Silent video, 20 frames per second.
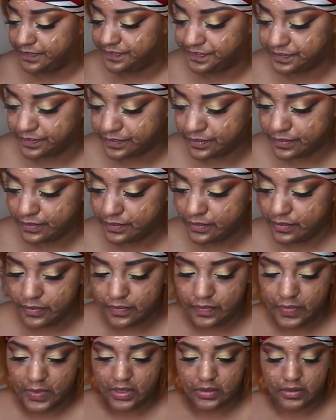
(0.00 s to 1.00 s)

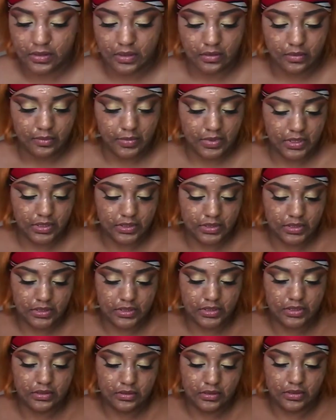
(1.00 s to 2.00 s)
So I'm gonna
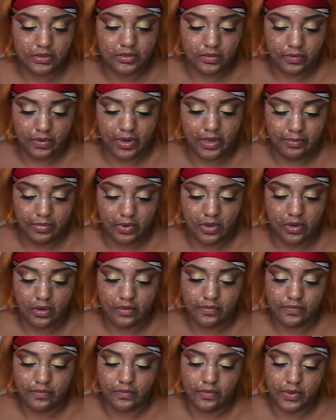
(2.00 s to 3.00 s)
just scrape
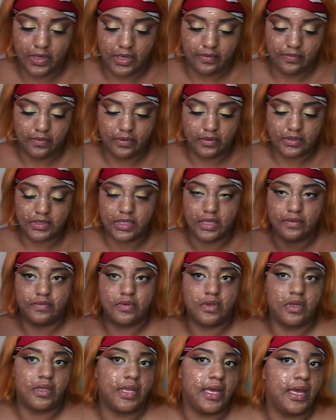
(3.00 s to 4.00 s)
off whatever is left
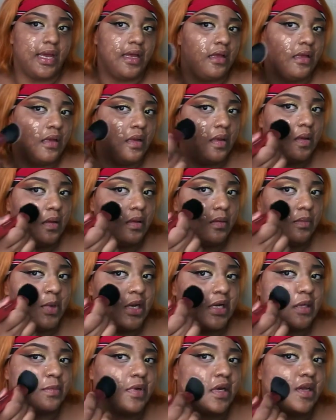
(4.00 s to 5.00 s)
on that
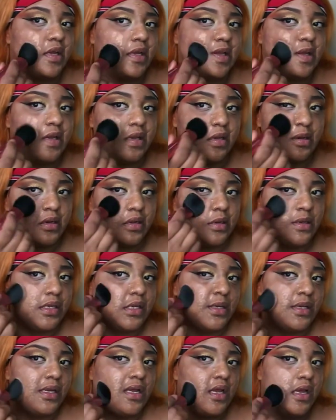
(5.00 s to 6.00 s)
back of my hand,
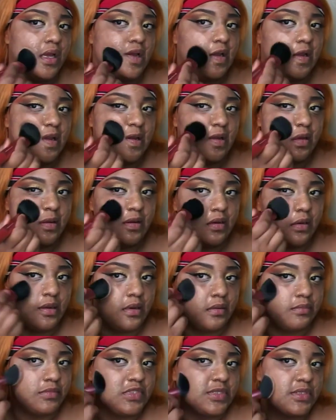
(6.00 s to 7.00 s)
and
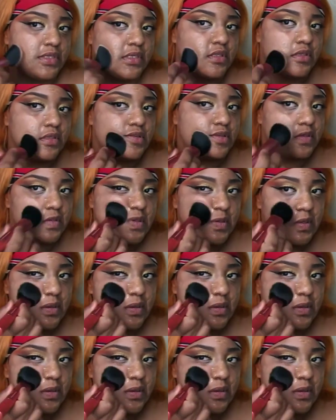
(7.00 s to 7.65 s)
I'm just